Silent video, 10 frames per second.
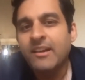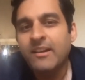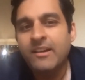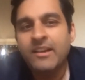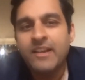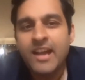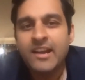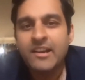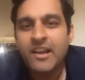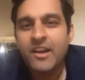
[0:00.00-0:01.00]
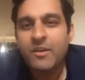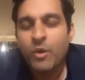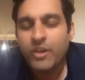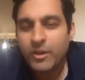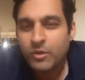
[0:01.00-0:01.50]
and
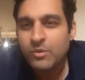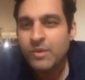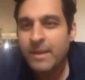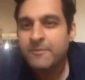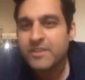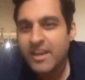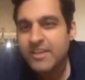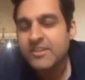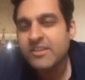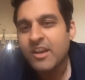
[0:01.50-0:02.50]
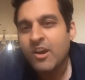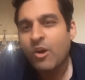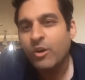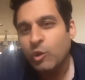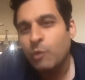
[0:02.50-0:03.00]
wanted to emphasize
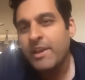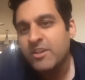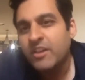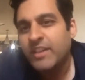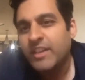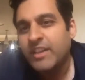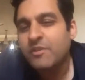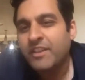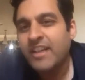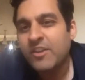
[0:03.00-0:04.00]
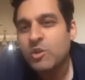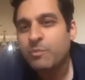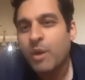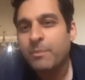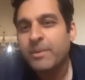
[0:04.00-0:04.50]
on two major types of intellectual
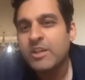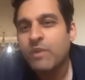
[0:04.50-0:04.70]
properties,